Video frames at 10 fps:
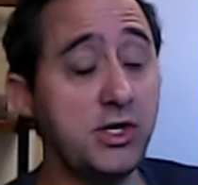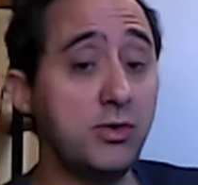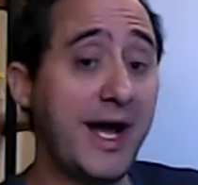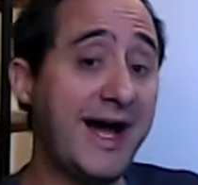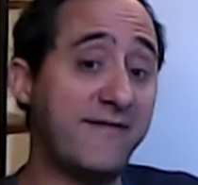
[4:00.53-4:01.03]

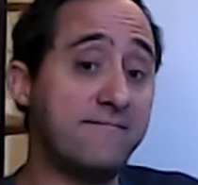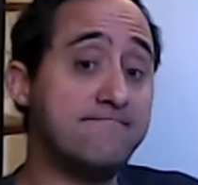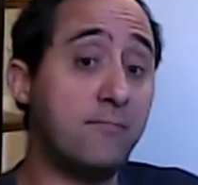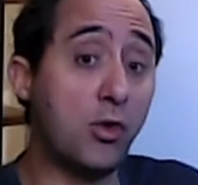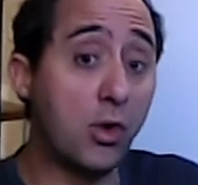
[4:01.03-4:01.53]
you have
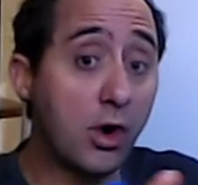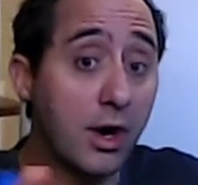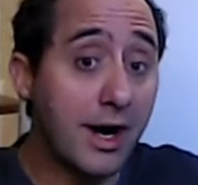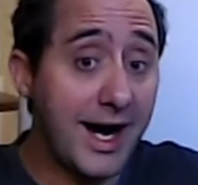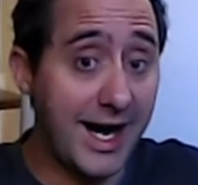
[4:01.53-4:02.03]

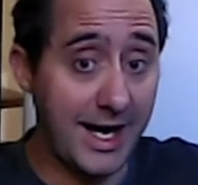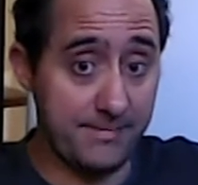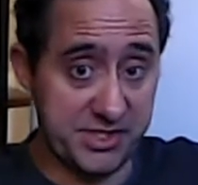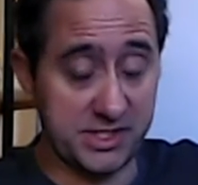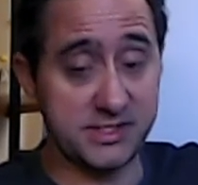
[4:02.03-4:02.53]
more
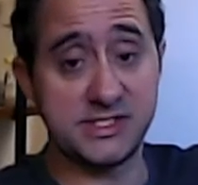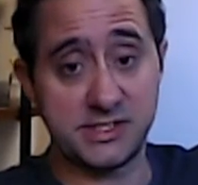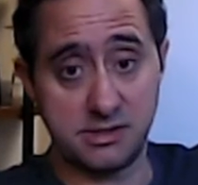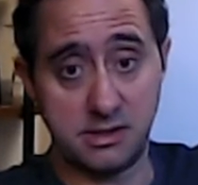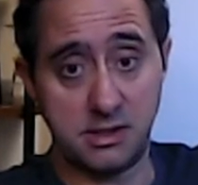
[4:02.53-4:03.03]

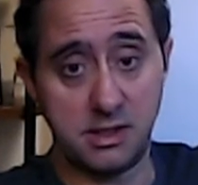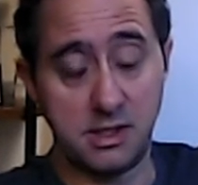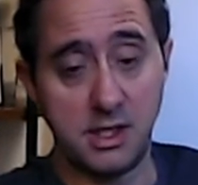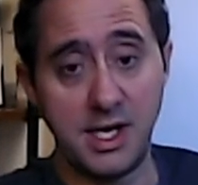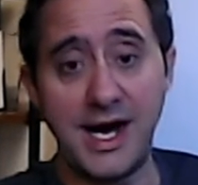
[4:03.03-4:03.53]
options.
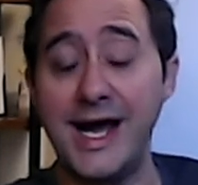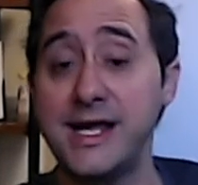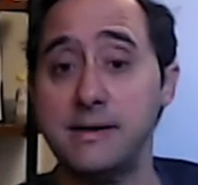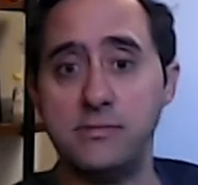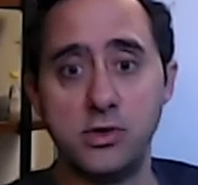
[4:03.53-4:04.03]
I
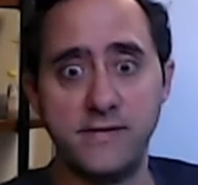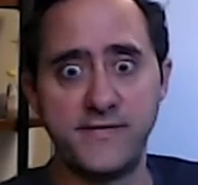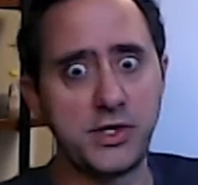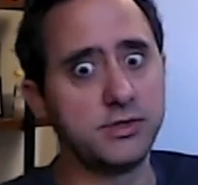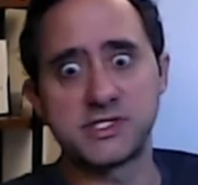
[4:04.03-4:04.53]
can
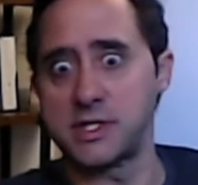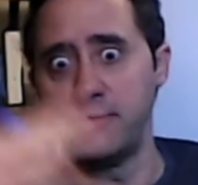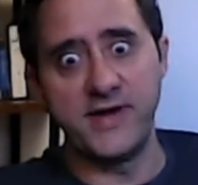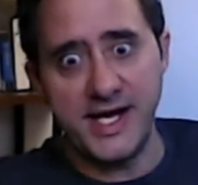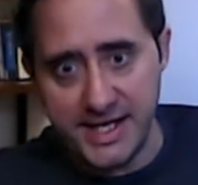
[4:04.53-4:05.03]
move to
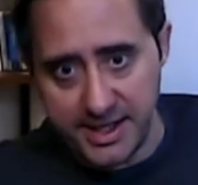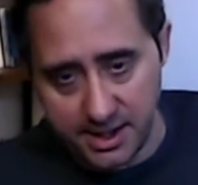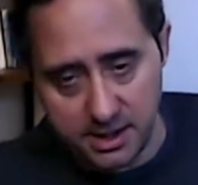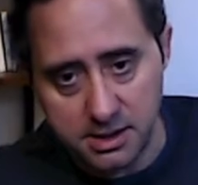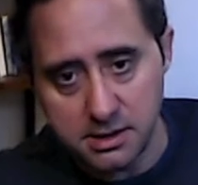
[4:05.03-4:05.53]

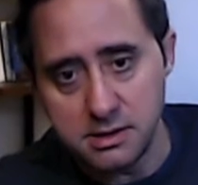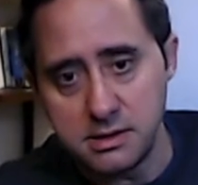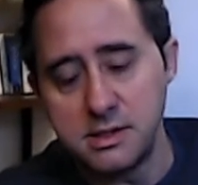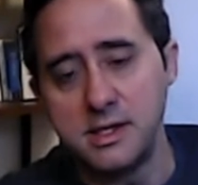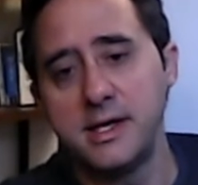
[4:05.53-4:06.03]
Slovenia
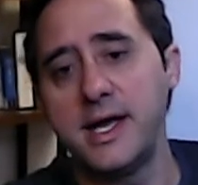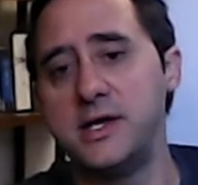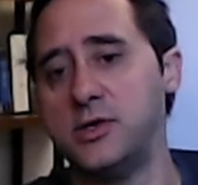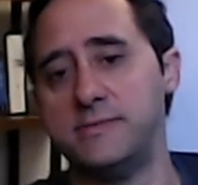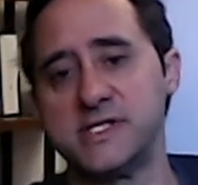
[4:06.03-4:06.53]

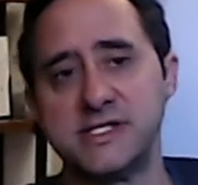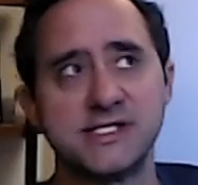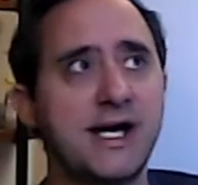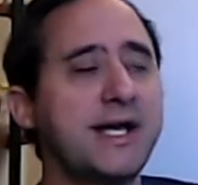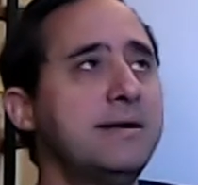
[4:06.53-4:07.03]
and do
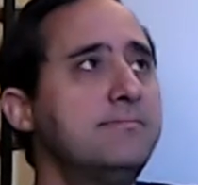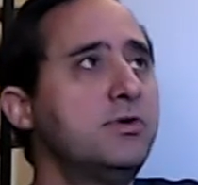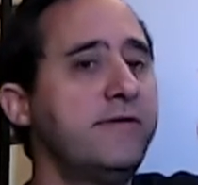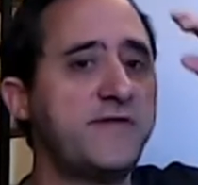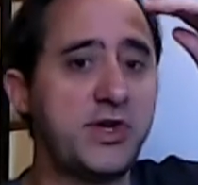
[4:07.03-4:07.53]
business. I can
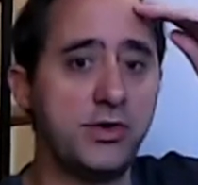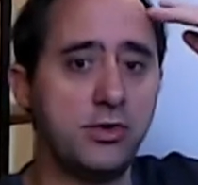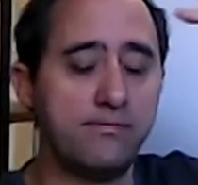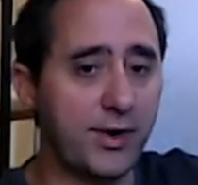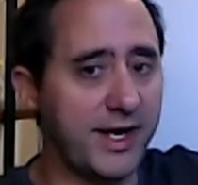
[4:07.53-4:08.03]
move
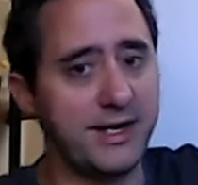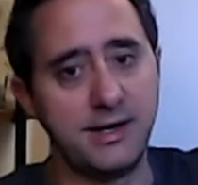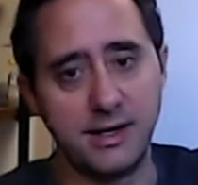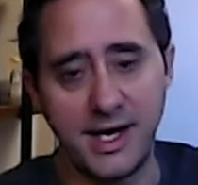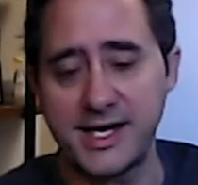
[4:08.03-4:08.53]
to
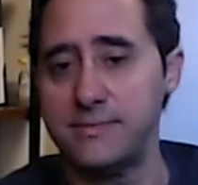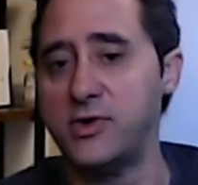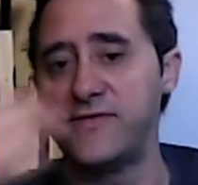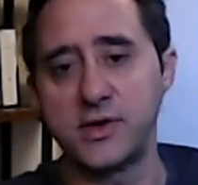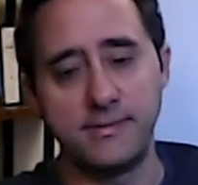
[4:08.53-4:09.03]
Britain. I can
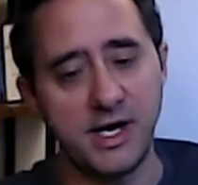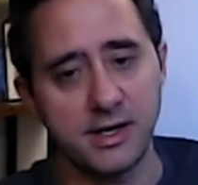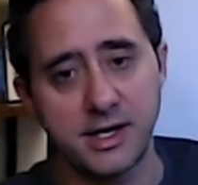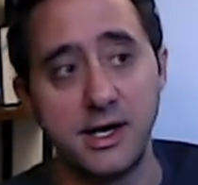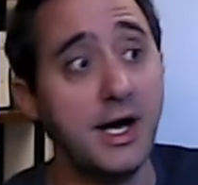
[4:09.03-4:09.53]
move to
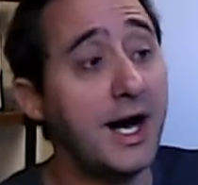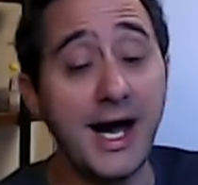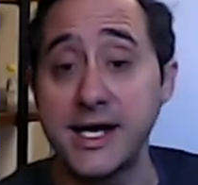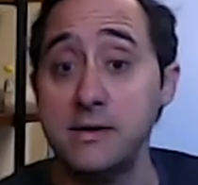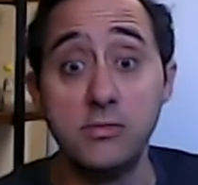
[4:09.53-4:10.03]
America.
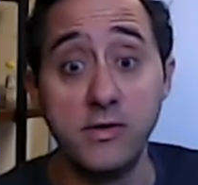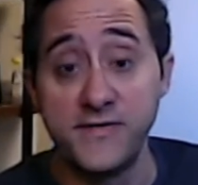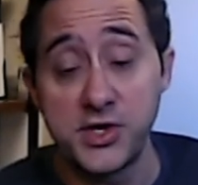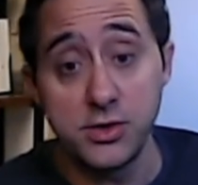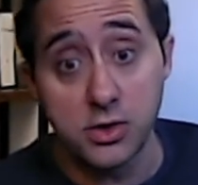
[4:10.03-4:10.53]
I can
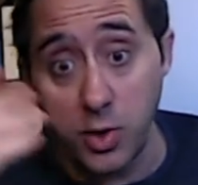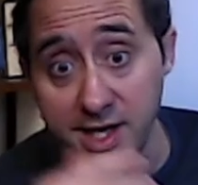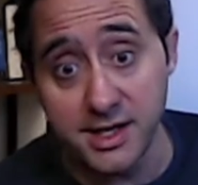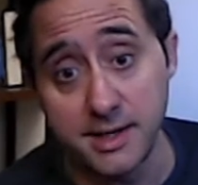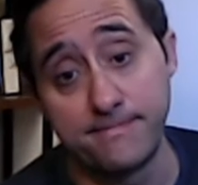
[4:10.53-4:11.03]
move to
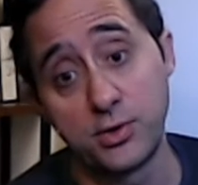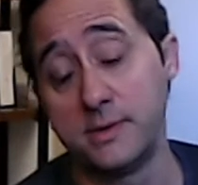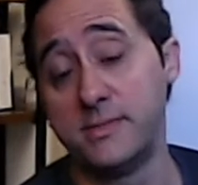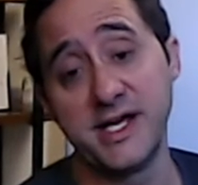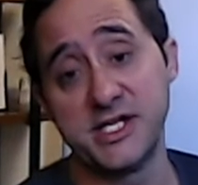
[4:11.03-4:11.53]
Kuala
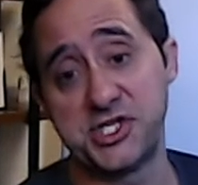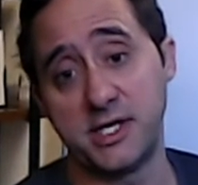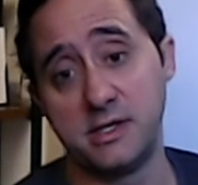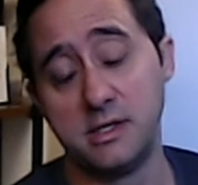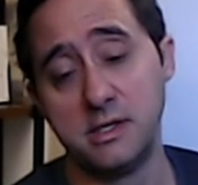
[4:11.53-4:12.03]
Lumpur,
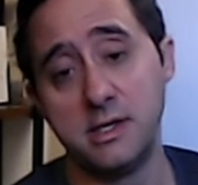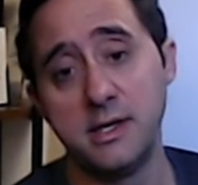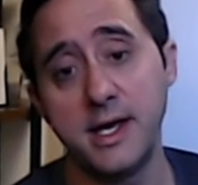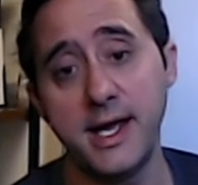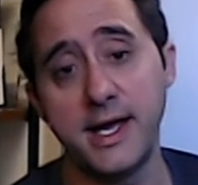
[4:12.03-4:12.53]
Malaysia,
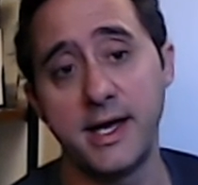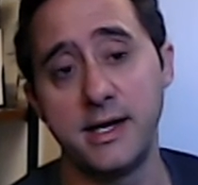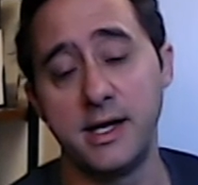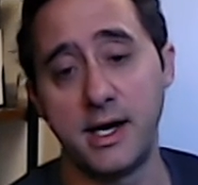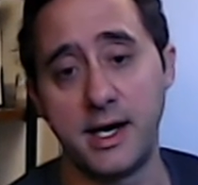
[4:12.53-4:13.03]
and